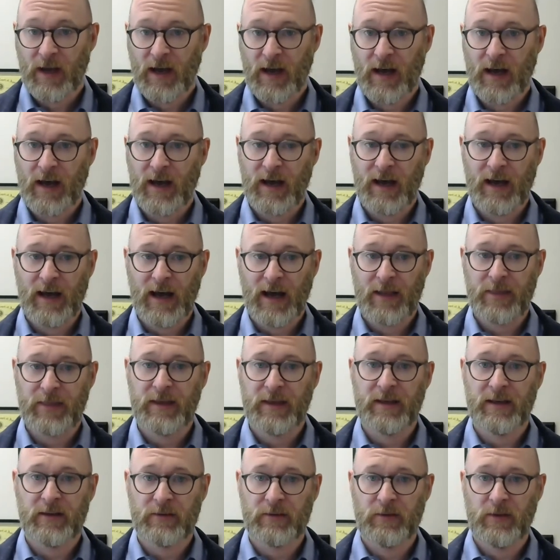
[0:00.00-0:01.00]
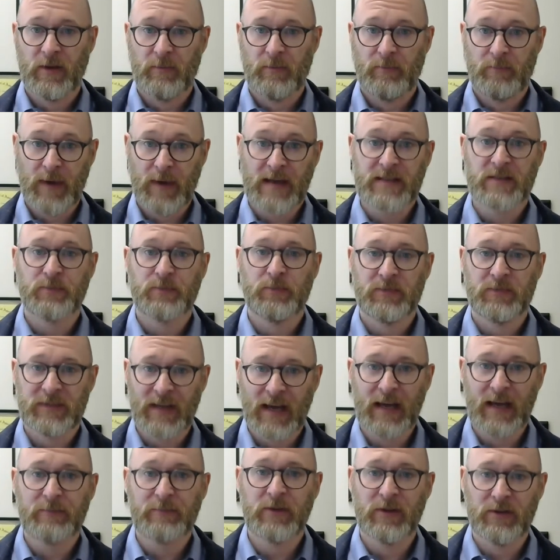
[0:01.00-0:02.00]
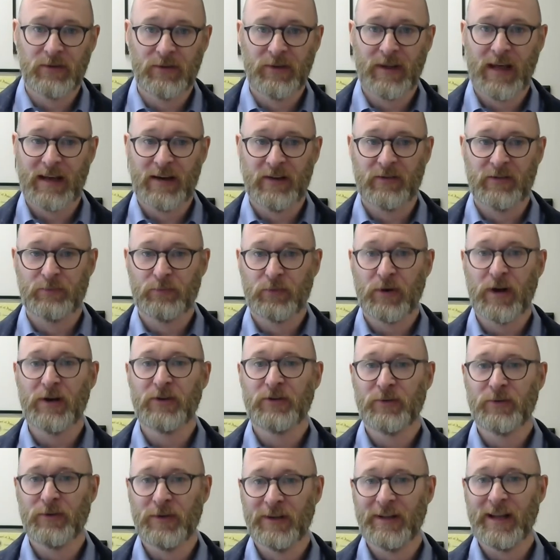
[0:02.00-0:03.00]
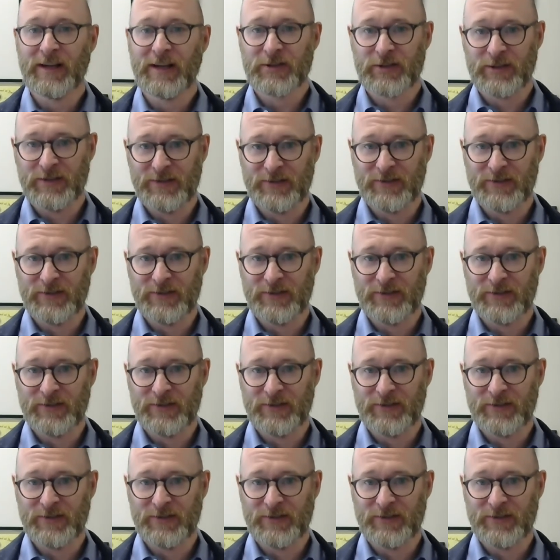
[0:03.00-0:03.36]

I think the best time to do that is prior to an election,